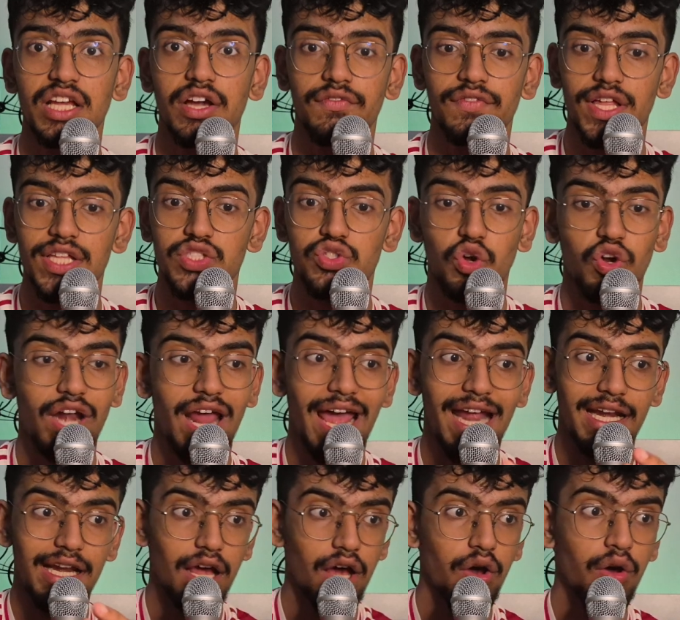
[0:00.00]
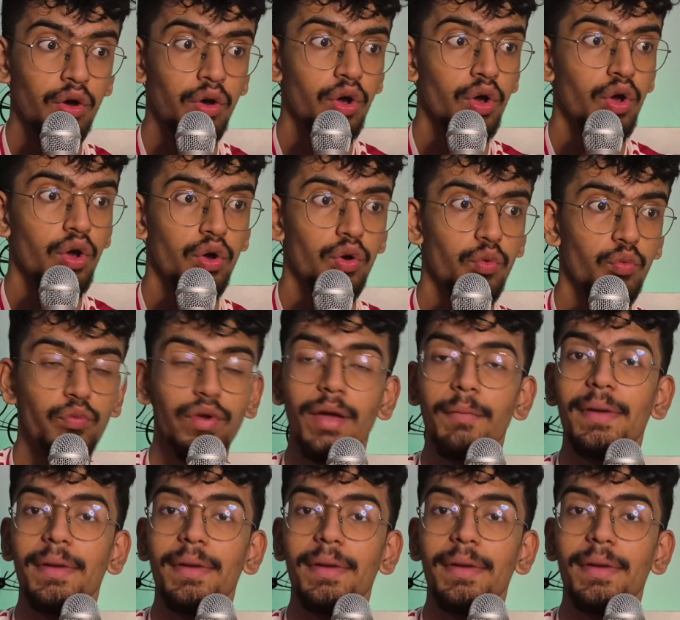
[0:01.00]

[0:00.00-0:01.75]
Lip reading: of that sort. And now we're